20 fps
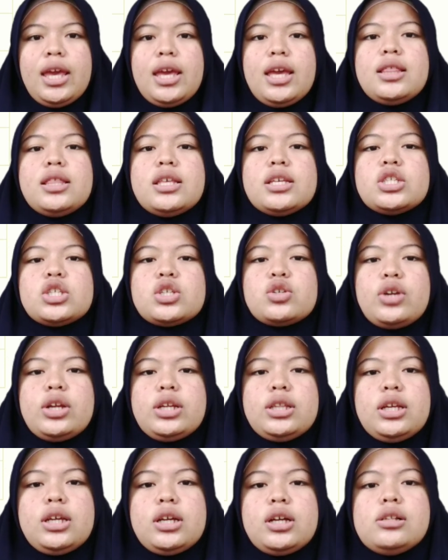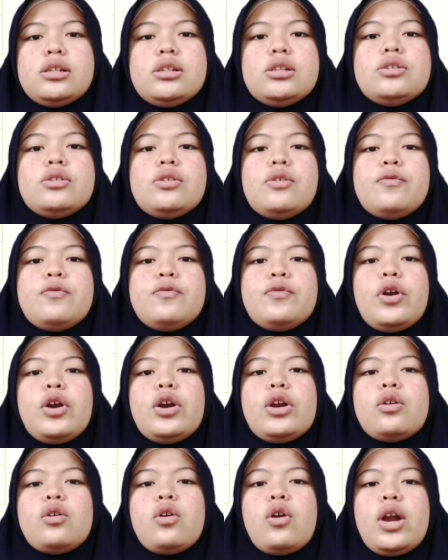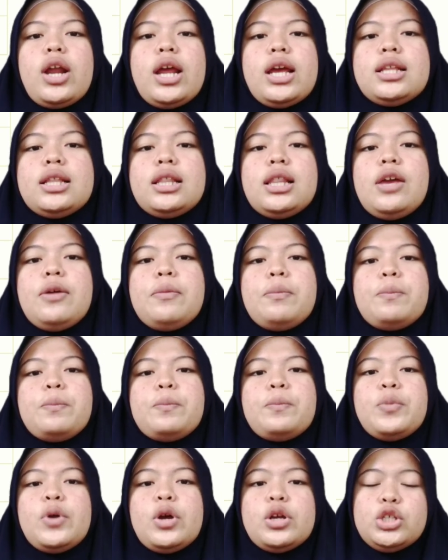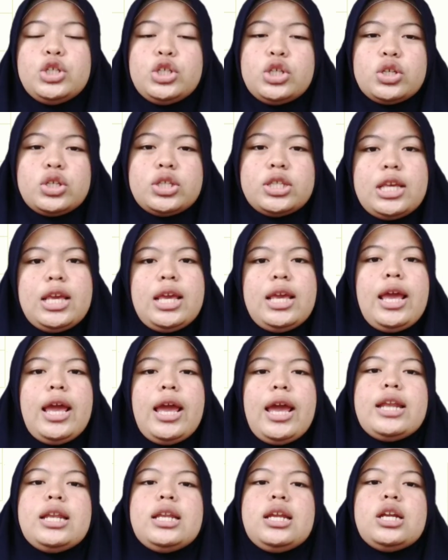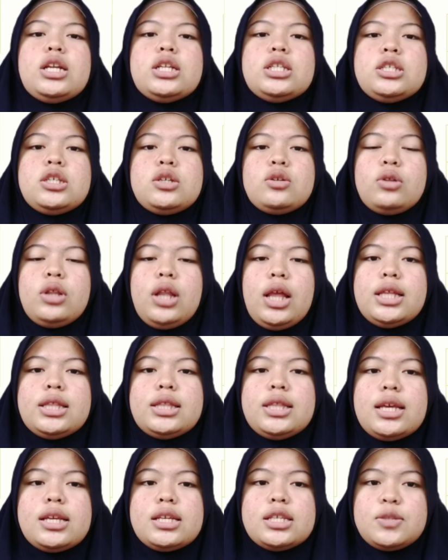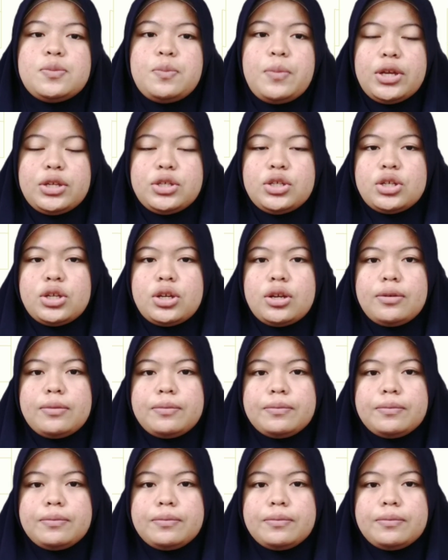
It is critical for correctly producing and articulating speech.